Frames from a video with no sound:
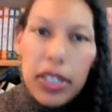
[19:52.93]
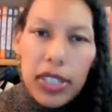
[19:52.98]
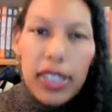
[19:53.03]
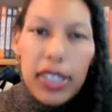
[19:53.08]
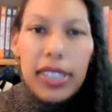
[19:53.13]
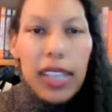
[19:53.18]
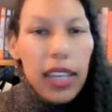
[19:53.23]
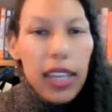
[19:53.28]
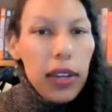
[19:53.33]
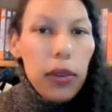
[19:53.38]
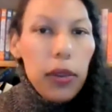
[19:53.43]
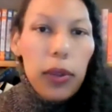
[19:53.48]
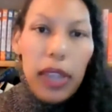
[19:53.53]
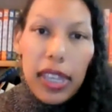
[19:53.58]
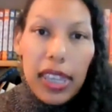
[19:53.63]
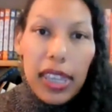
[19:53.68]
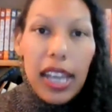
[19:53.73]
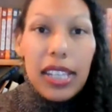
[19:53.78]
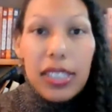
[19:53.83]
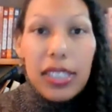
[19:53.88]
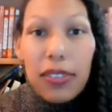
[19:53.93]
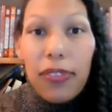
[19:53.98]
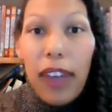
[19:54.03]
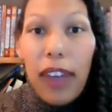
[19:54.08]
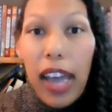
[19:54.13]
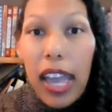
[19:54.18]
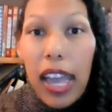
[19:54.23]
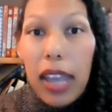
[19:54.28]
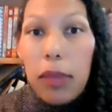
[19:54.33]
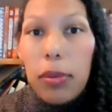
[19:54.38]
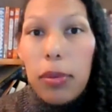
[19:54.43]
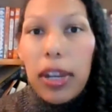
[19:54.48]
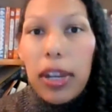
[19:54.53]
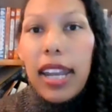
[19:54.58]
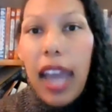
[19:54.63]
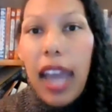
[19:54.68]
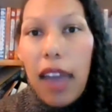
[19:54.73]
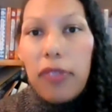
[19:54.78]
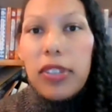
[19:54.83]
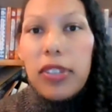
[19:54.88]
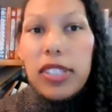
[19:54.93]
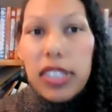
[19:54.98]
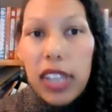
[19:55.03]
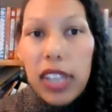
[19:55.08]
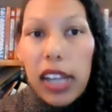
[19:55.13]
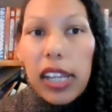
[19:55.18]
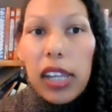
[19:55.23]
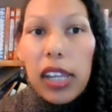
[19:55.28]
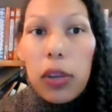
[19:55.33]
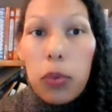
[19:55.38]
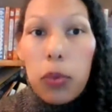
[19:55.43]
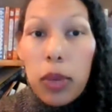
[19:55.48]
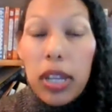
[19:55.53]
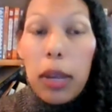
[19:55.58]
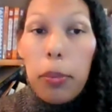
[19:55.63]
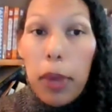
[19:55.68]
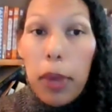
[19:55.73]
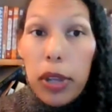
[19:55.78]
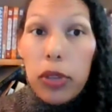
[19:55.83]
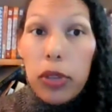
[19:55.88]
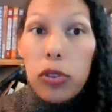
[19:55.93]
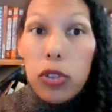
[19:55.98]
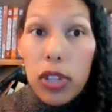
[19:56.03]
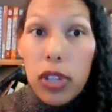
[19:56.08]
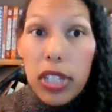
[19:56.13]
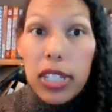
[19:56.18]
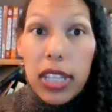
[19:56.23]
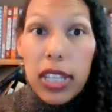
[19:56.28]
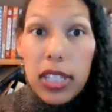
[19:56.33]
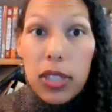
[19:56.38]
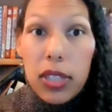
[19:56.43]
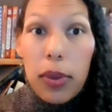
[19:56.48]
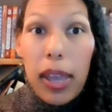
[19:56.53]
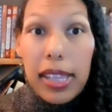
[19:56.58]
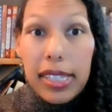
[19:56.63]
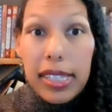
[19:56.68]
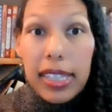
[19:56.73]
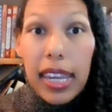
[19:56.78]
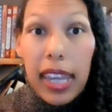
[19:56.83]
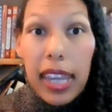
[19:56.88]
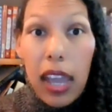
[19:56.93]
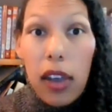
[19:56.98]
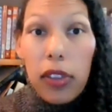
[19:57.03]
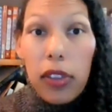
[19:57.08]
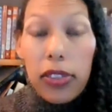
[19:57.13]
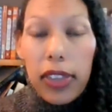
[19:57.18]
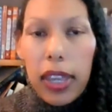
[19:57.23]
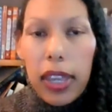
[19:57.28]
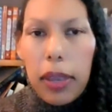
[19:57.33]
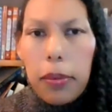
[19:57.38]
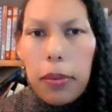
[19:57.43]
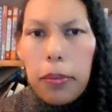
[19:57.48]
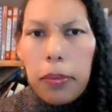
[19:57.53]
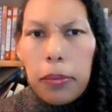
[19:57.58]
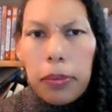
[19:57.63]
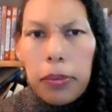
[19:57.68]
She said, okay, that's fine, but I'd have to study and read up on nutrition so I'd stay healthy.